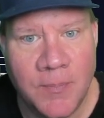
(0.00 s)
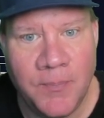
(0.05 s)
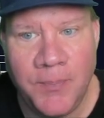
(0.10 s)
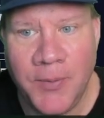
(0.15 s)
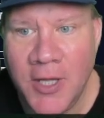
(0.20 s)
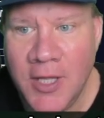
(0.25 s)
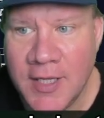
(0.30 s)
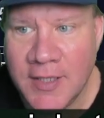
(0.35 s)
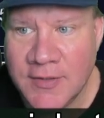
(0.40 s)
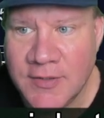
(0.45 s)

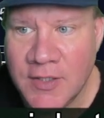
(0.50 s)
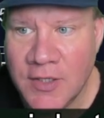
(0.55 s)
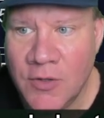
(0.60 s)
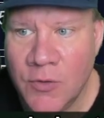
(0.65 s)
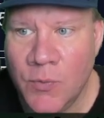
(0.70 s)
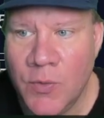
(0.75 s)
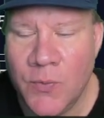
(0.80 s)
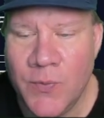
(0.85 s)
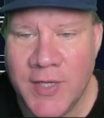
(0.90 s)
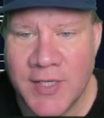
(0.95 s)
But
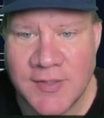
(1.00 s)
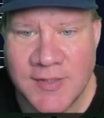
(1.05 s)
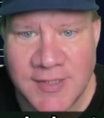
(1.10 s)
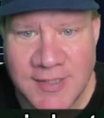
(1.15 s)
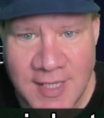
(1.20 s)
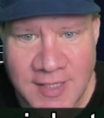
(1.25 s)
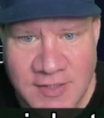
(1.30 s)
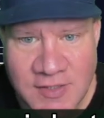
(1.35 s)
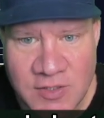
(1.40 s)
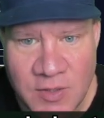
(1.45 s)
when we
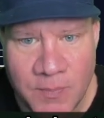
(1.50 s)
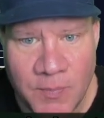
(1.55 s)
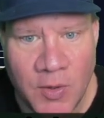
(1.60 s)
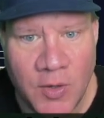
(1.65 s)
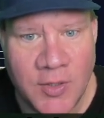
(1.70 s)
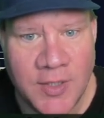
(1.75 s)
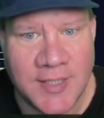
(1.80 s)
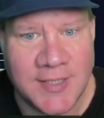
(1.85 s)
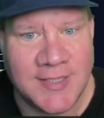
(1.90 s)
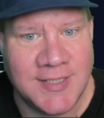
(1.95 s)
assess the
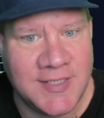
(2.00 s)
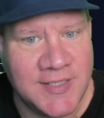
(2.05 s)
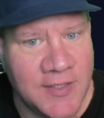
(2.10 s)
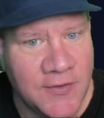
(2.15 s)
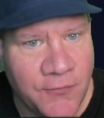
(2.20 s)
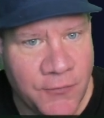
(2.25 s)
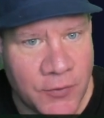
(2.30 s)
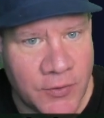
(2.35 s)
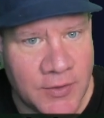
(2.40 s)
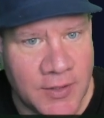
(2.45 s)
market
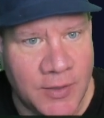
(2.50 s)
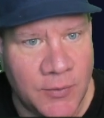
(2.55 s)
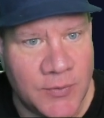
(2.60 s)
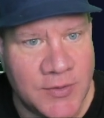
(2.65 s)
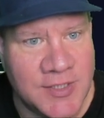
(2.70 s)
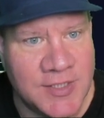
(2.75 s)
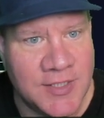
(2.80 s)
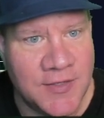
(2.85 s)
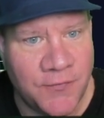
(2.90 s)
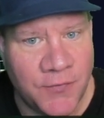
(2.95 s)
differently
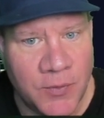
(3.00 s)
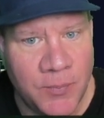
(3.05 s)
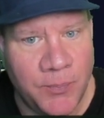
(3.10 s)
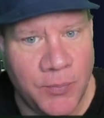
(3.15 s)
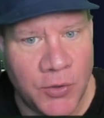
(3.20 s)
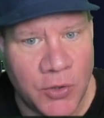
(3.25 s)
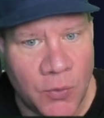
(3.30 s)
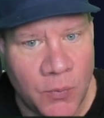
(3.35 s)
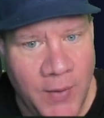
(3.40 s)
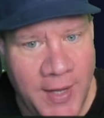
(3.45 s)
with different
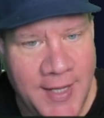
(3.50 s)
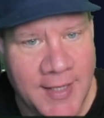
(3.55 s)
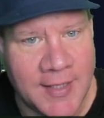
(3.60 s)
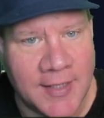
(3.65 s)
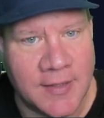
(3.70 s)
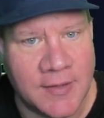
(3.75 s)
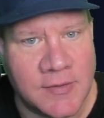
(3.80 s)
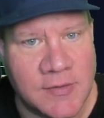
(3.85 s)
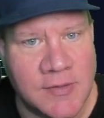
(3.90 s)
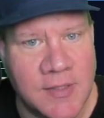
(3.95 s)
book
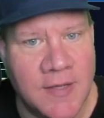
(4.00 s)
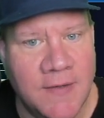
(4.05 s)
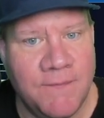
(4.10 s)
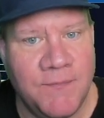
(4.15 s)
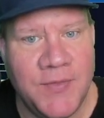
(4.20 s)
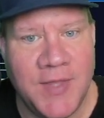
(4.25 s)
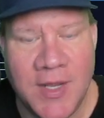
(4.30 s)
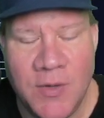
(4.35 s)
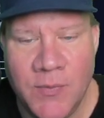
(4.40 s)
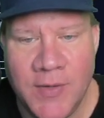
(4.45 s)
weightings,
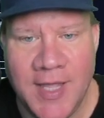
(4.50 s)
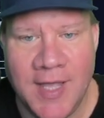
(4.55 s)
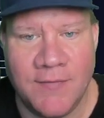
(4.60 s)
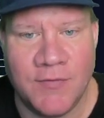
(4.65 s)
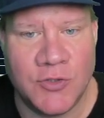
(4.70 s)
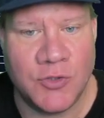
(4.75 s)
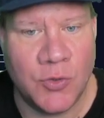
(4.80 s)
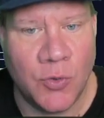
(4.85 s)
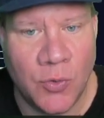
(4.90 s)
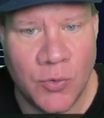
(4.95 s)
then we have
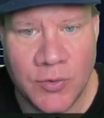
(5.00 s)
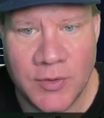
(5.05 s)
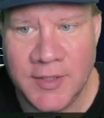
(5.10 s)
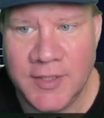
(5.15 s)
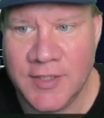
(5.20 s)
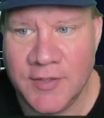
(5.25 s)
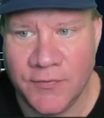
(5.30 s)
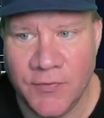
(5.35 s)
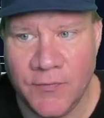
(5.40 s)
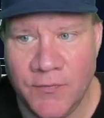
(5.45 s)
a totally
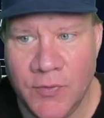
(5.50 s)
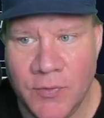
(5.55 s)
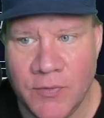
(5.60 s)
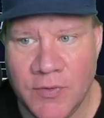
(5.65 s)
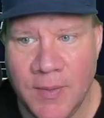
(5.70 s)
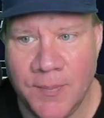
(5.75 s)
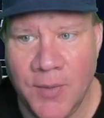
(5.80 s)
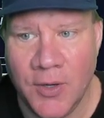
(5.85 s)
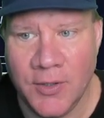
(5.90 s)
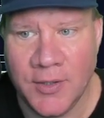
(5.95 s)
different view of
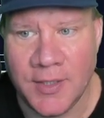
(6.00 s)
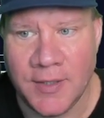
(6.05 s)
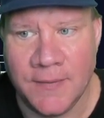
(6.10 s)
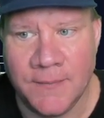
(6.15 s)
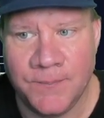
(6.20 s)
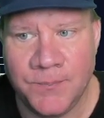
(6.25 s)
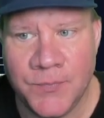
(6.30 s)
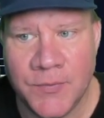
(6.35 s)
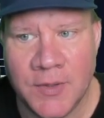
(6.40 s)
that market.